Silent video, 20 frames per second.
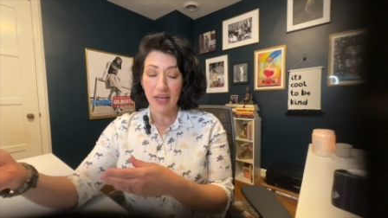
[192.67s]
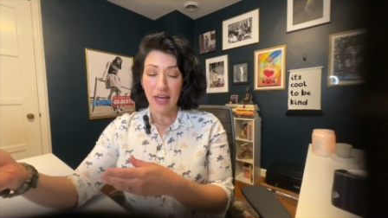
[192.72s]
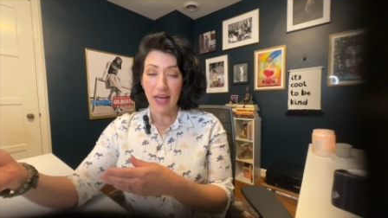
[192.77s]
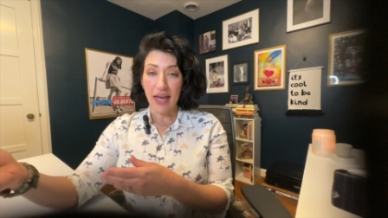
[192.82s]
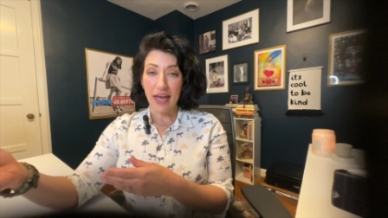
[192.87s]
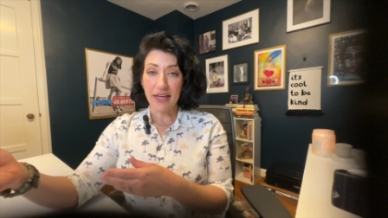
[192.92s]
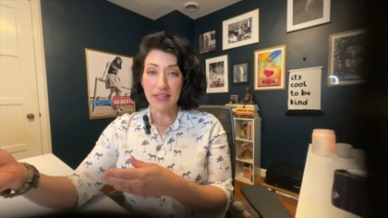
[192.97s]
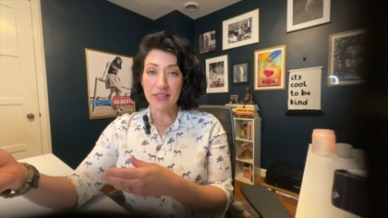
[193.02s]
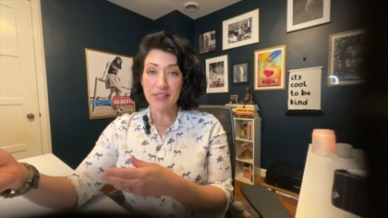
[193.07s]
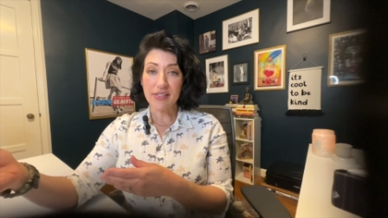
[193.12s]

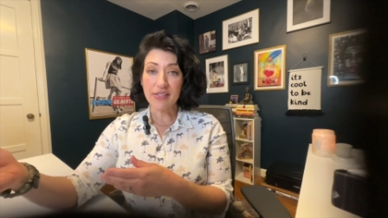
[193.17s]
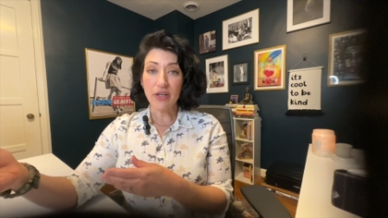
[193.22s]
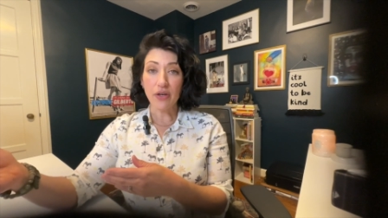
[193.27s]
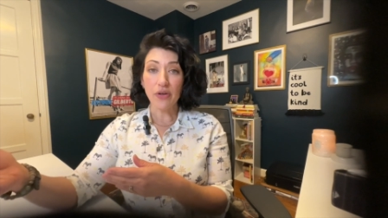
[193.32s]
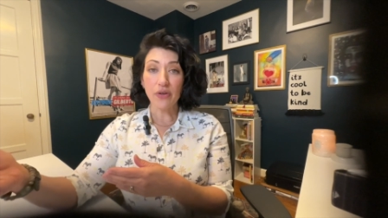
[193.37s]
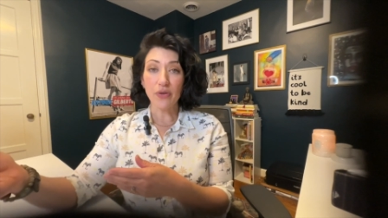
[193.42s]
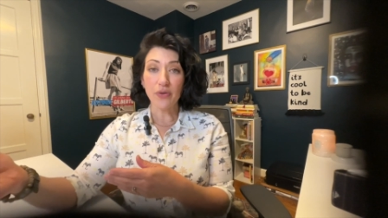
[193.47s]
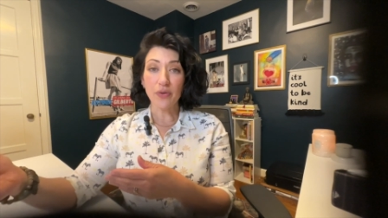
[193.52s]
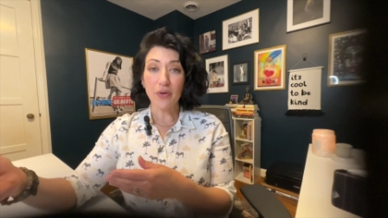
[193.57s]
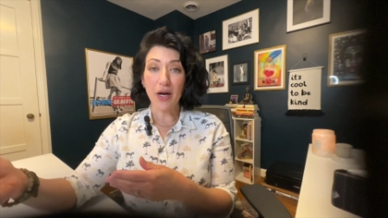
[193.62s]
And
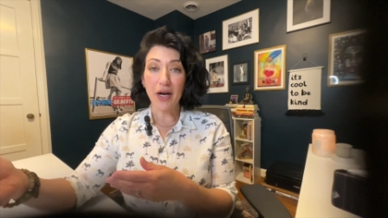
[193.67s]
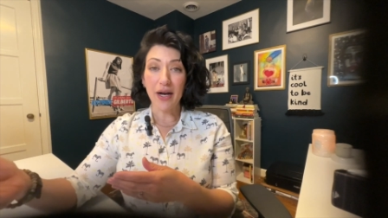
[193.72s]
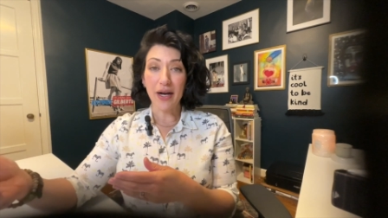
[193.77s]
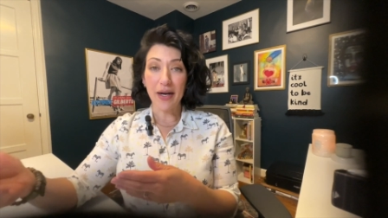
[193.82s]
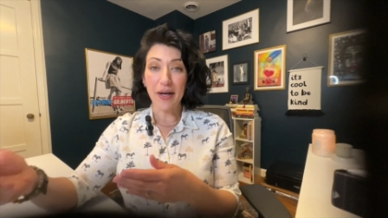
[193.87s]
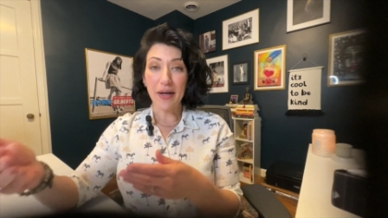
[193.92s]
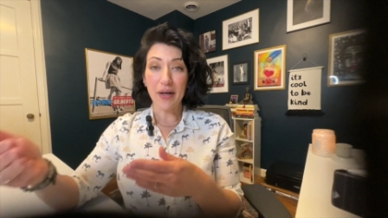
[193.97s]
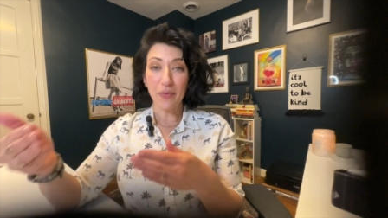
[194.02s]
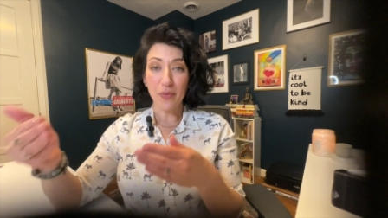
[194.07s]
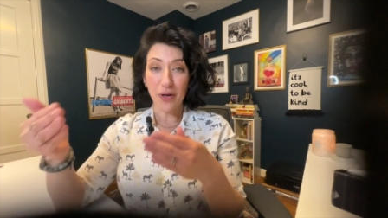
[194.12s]
so
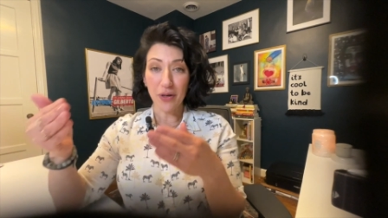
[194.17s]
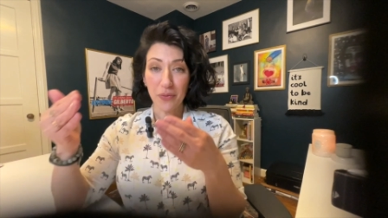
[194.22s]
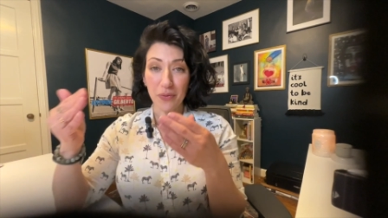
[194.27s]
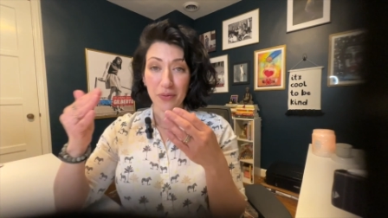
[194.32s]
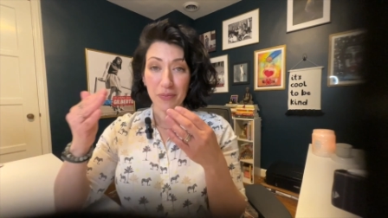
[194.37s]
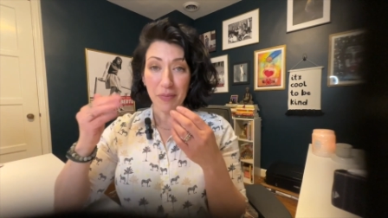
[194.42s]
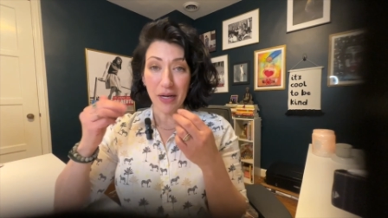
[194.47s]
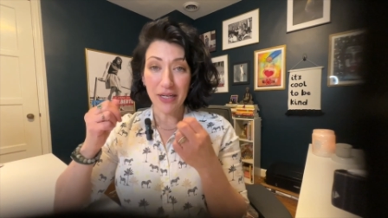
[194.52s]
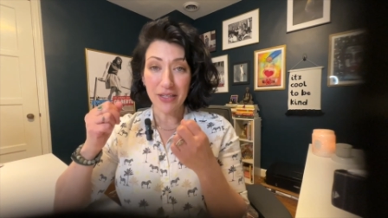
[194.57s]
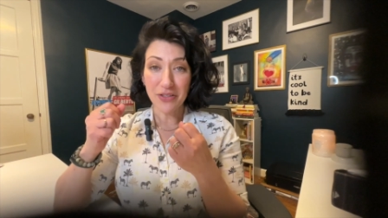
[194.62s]
I want to
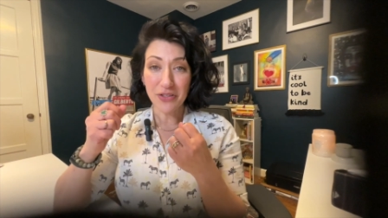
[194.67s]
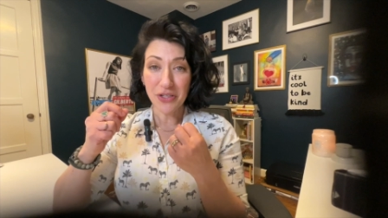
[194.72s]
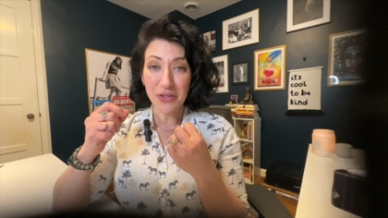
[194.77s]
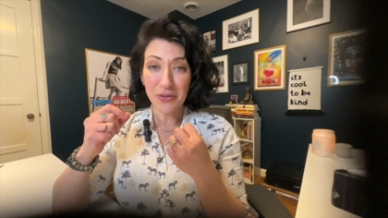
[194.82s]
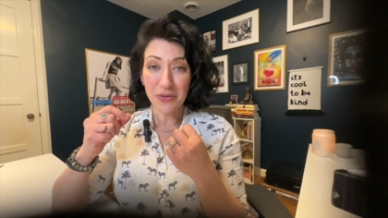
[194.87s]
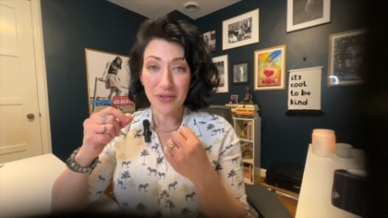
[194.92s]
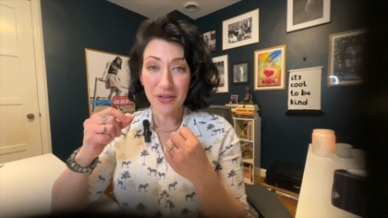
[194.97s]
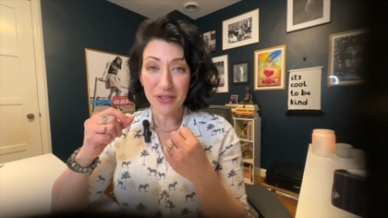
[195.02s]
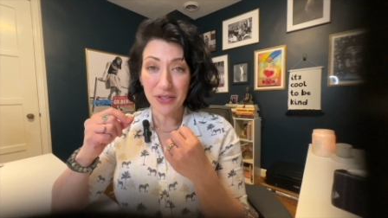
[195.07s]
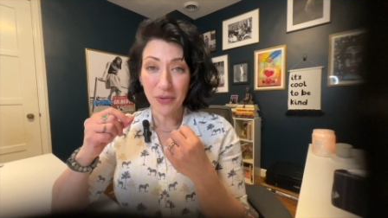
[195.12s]
remind
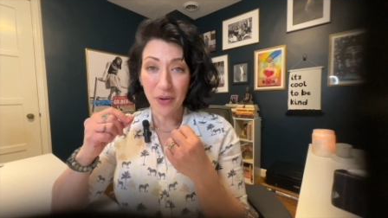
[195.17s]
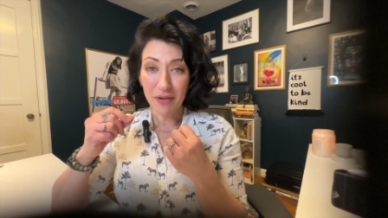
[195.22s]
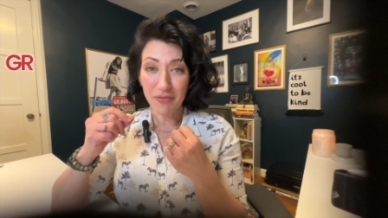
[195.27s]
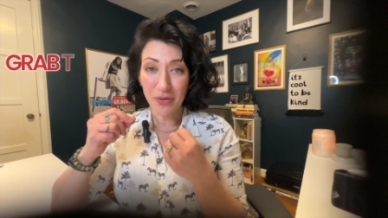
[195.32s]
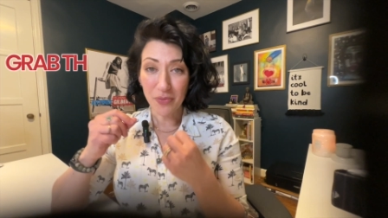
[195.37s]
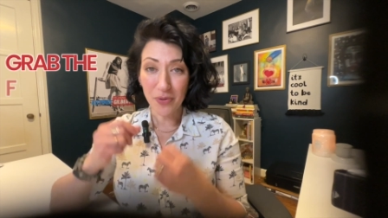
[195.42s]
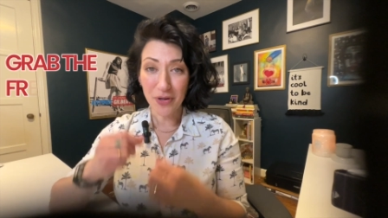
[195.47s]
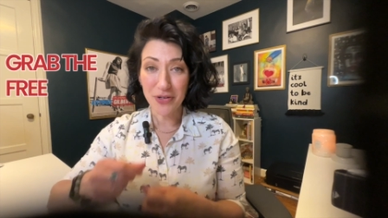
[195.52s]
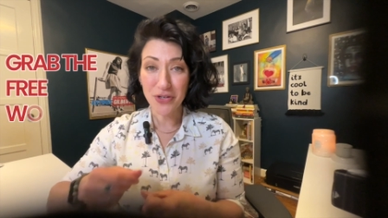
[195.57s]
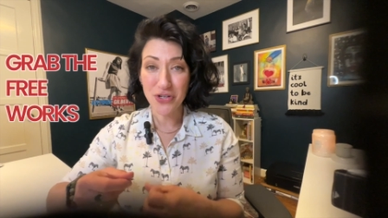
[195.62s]
you that you have
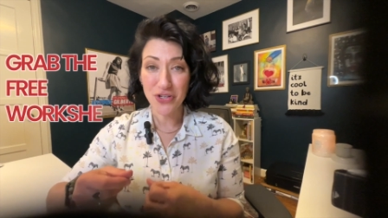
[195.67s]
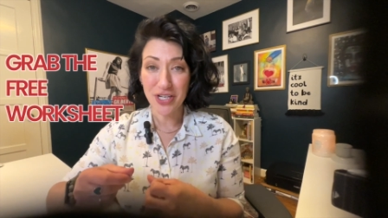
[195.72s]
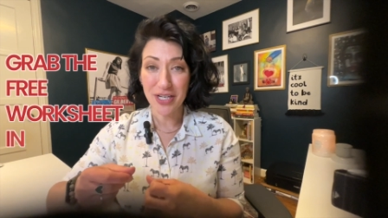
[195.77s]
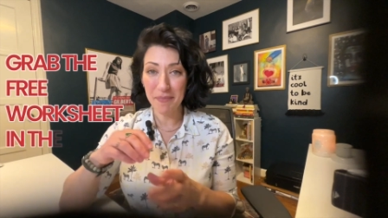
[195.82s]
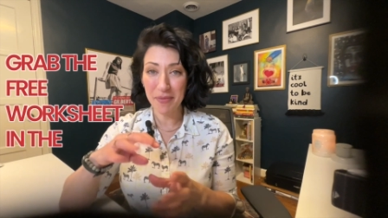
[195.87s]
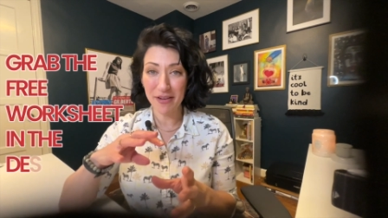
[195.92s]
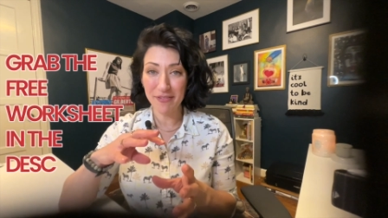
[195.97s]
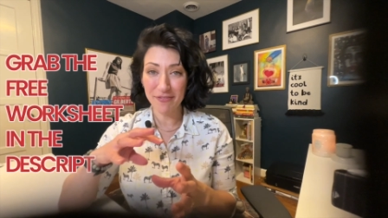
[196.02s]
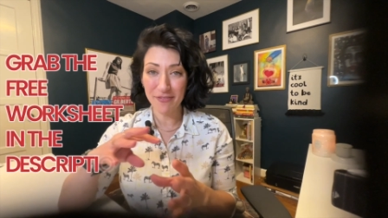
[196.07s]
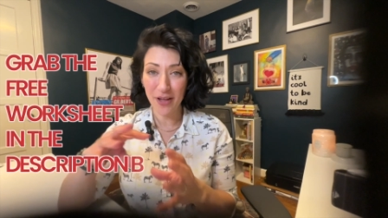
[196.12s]
a worksheet
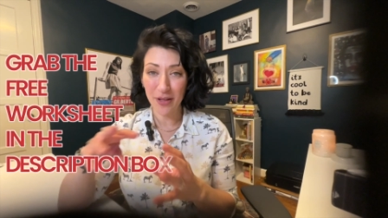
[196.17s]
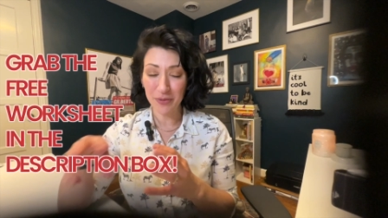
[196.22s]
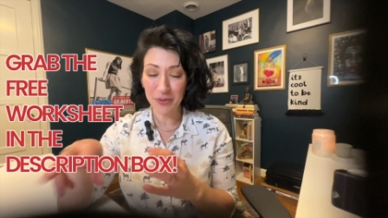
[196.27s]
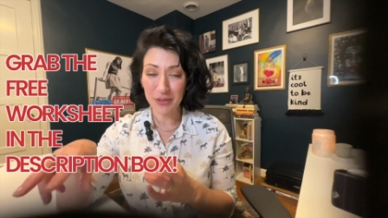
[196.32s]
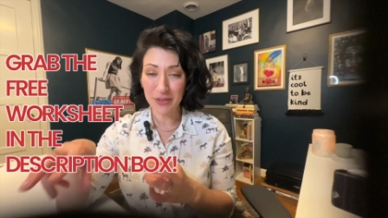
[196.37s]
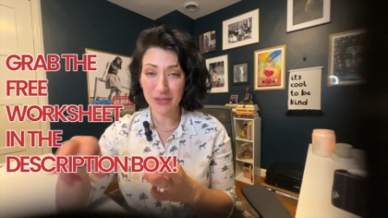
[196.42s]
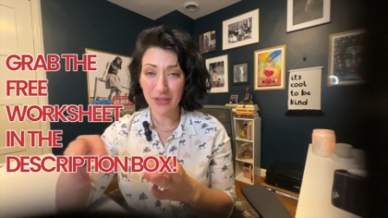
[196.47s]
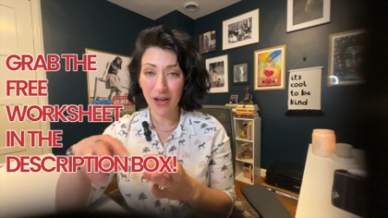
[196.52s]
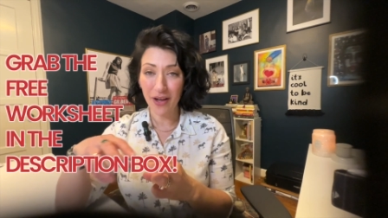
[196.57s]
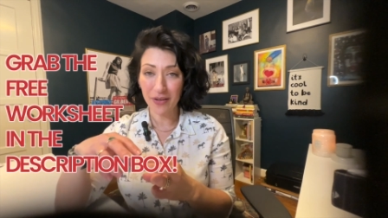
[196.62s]
and
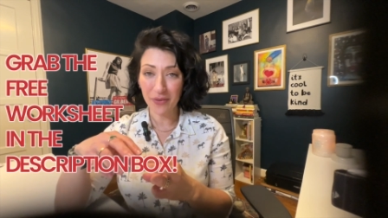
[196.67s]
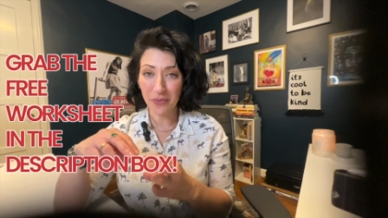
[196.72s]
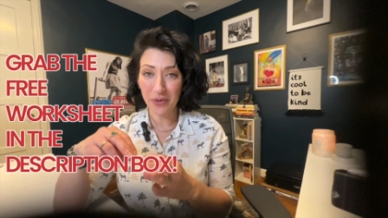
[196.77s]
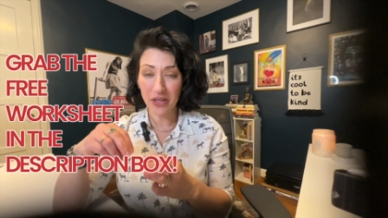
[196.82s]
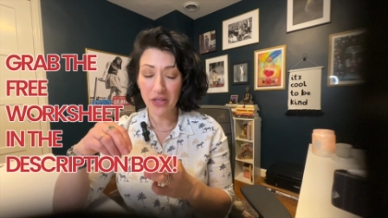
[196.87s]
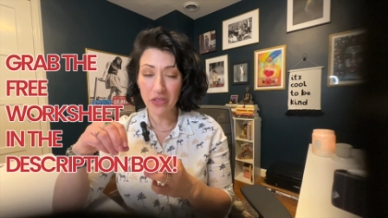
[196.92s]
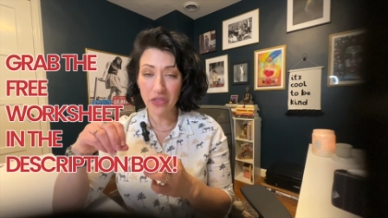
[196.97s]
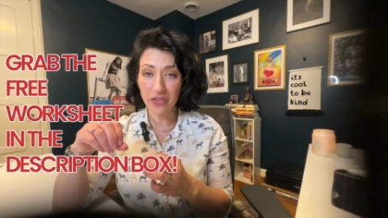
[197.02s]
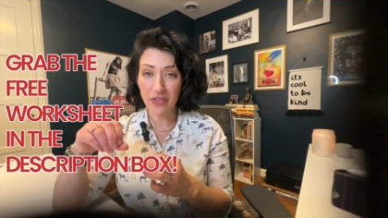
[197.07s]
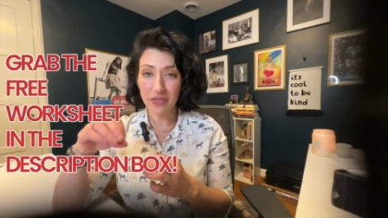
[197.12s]
follow along
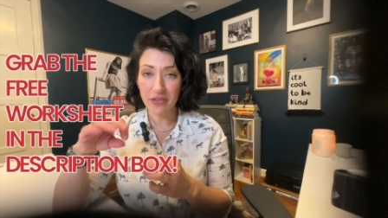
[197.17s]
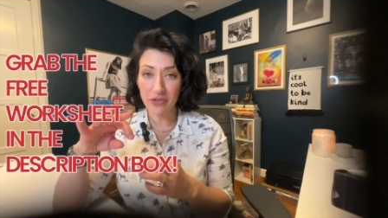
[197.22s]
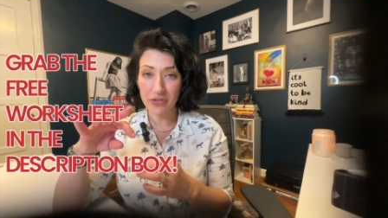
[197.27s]
with.